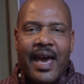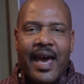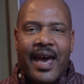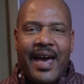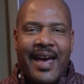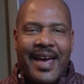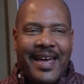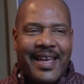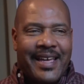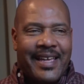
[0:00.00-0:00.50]

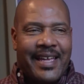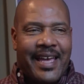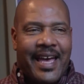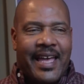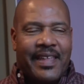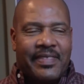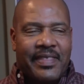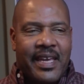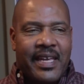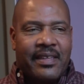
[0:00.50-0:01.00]

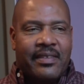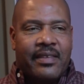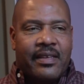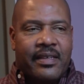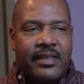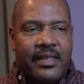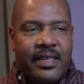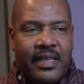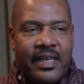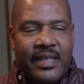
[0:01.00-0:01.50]
I think the
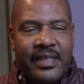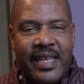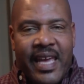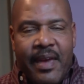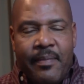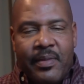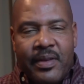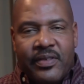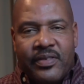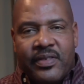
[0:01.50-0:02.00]

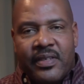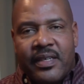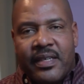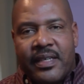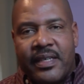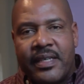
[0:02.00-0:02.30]
damage